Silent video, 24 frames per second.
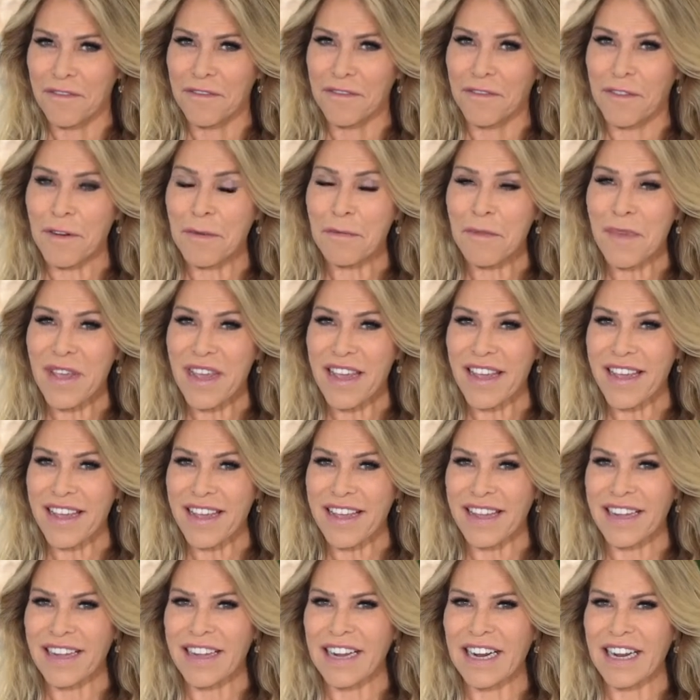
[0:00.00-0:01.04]
For
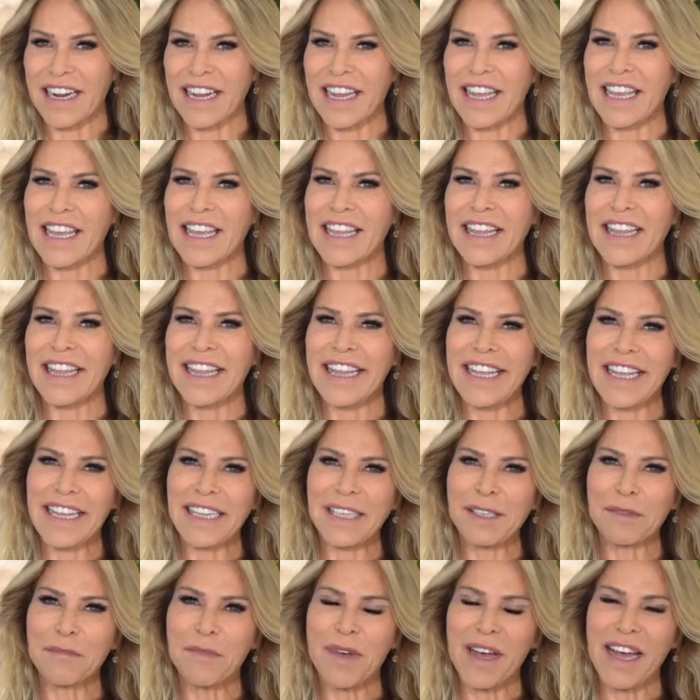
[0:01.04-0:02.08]
me,
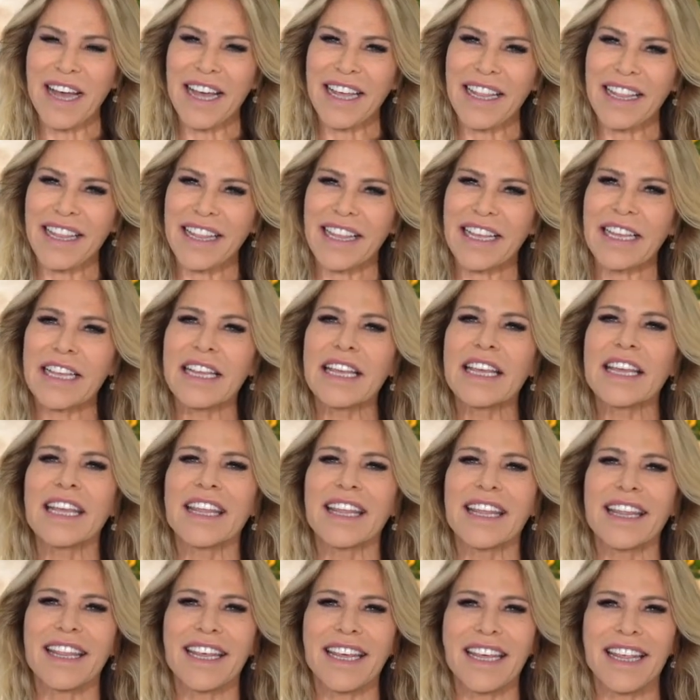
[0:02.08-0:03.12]
this month,
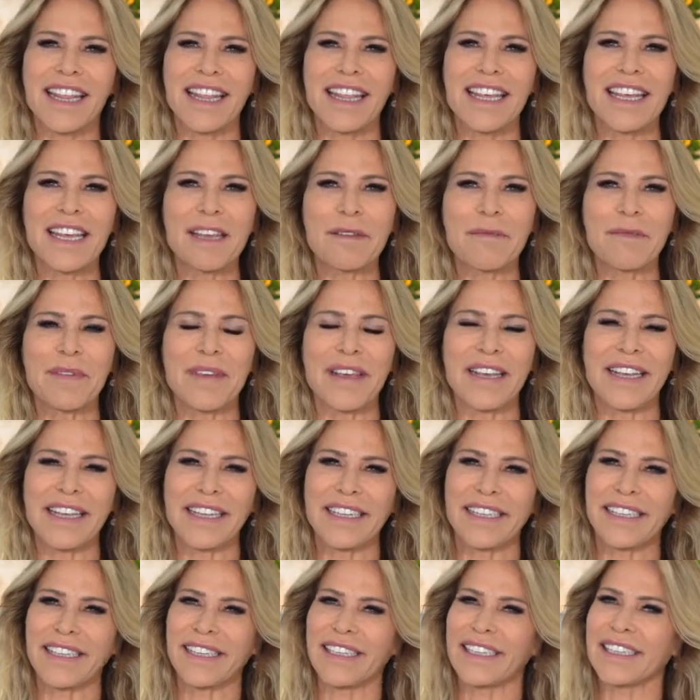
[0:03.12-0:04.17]
the theme
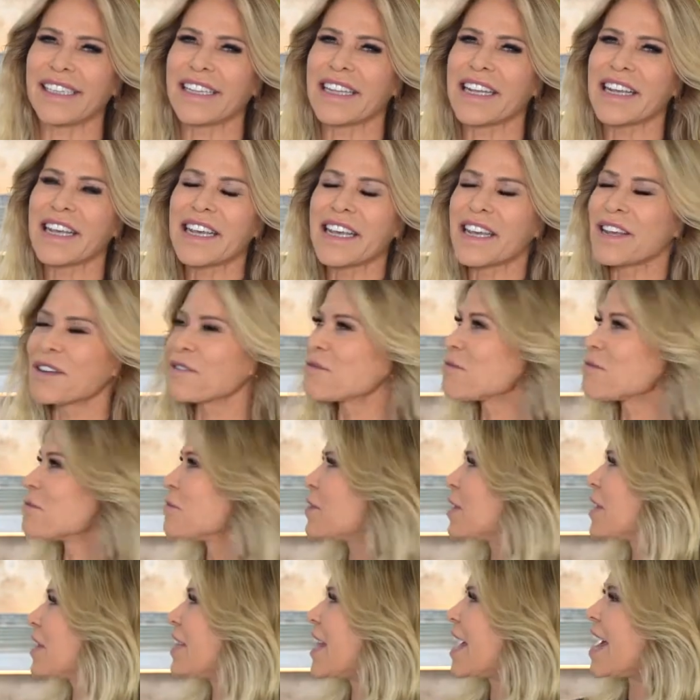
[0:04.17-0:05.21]
is
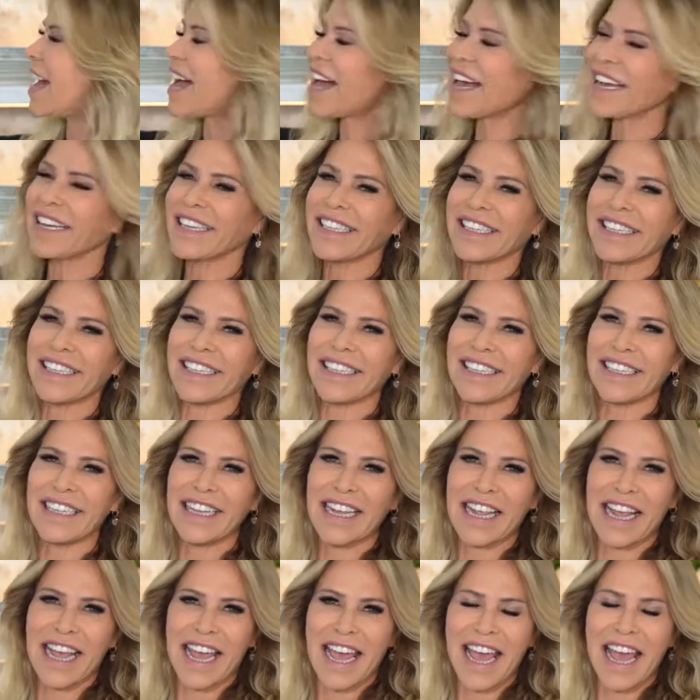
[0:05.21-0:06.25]
relax
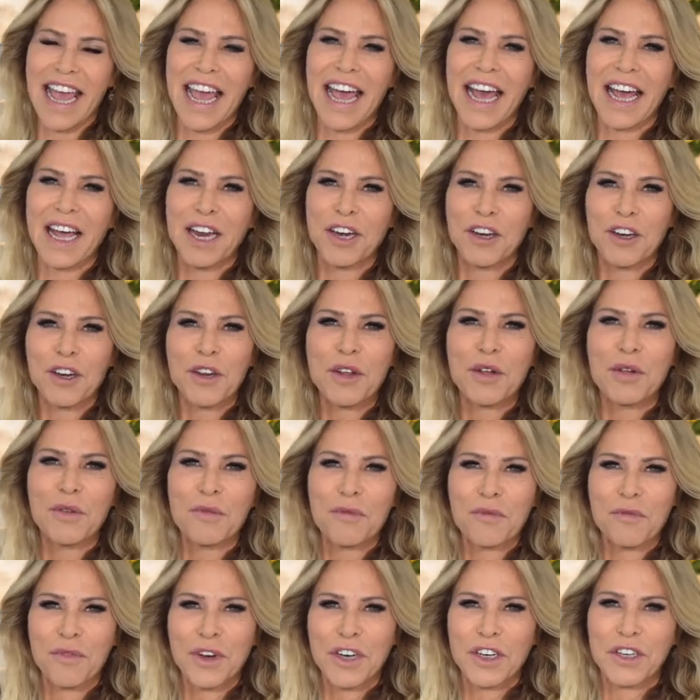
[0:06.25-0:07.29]
and
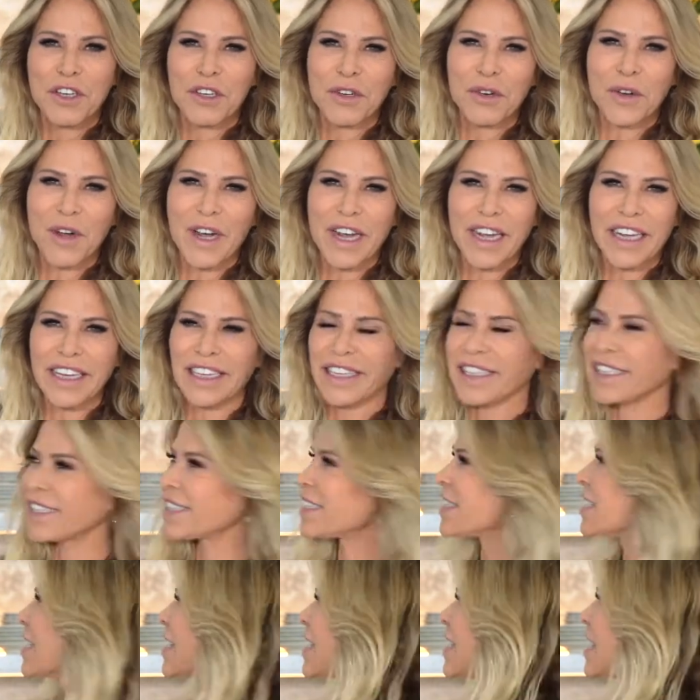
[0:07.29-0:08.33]

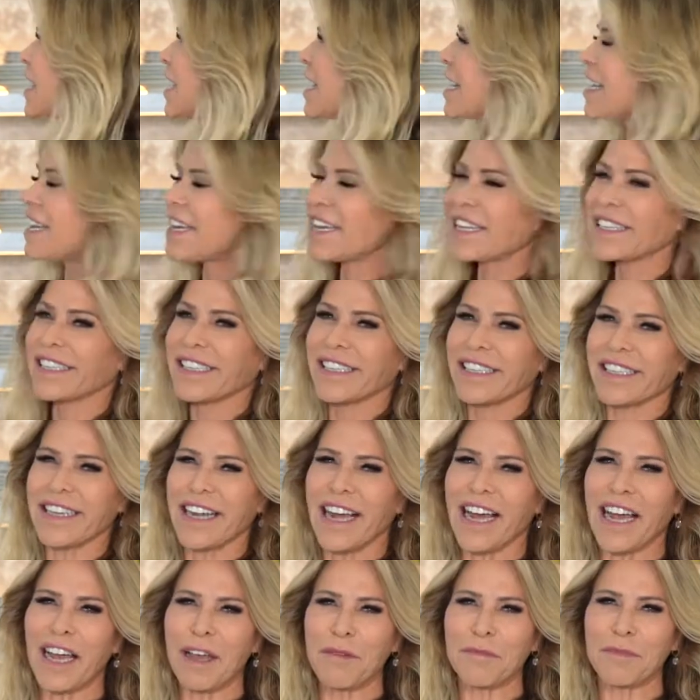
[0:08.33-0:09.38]
rejoice. It's
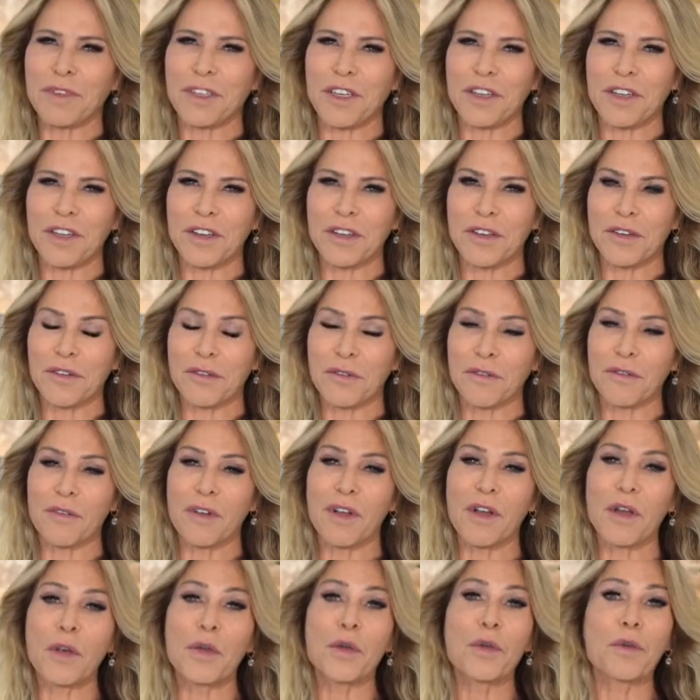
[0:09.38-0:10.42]
time to
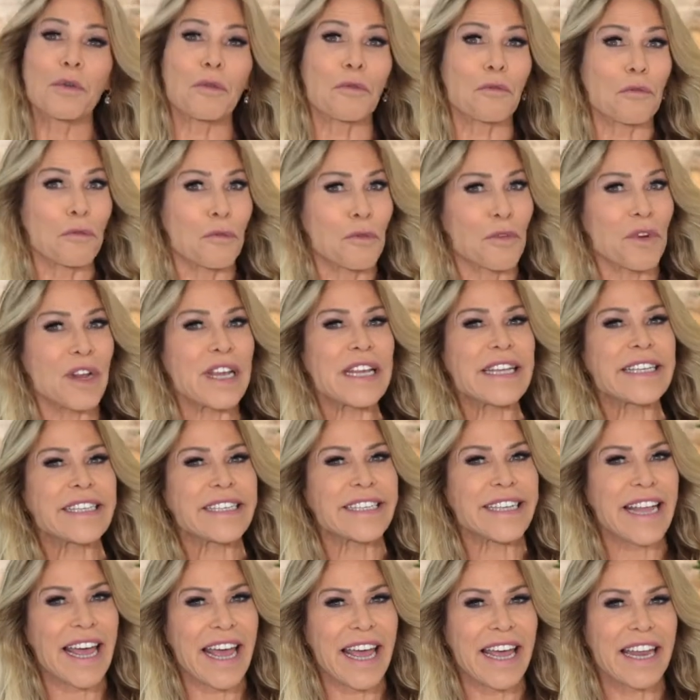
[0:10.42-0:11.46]

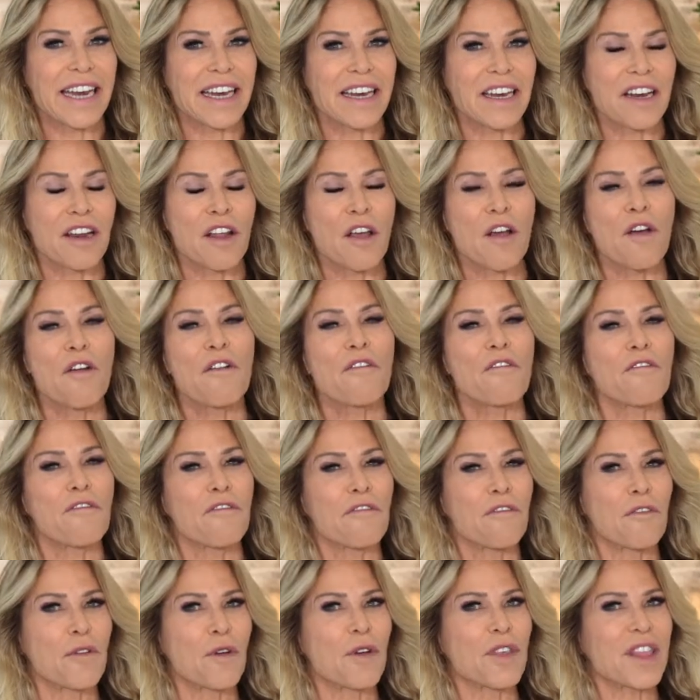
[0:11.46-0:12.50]
reset
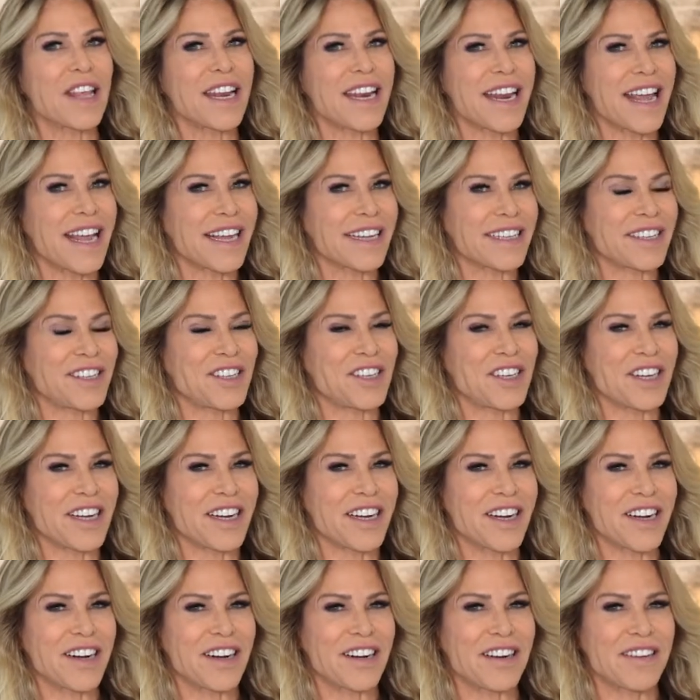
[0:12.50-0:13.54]
for the next
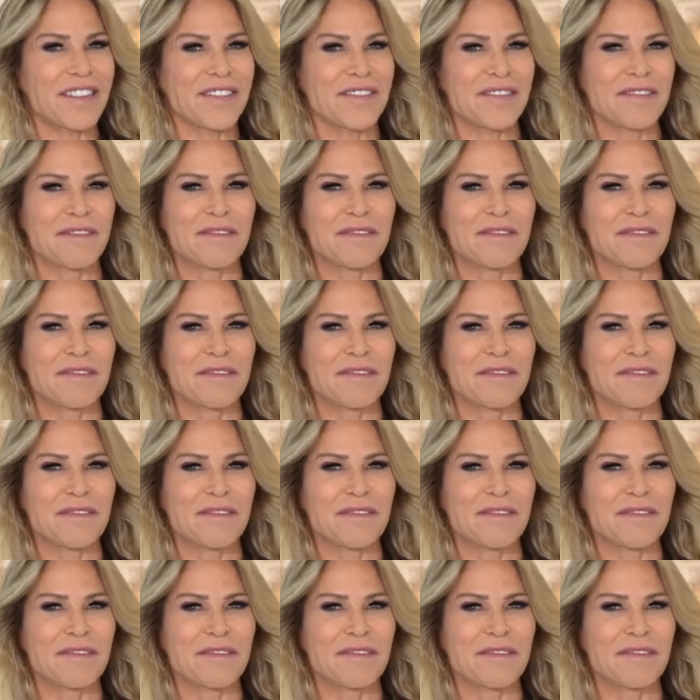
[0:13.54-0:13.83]
year.